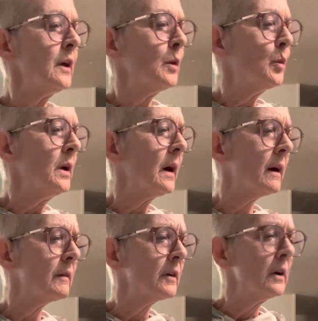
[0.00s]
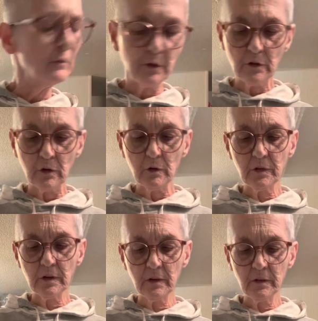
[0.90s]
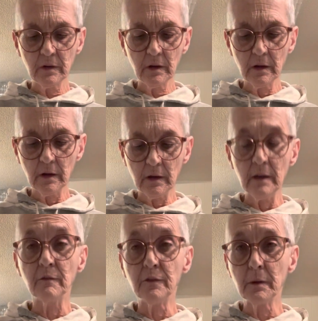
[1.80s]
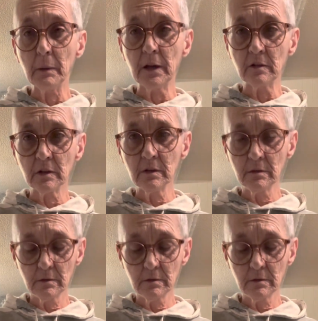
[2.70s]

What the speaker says: We have, it reduces inflammation.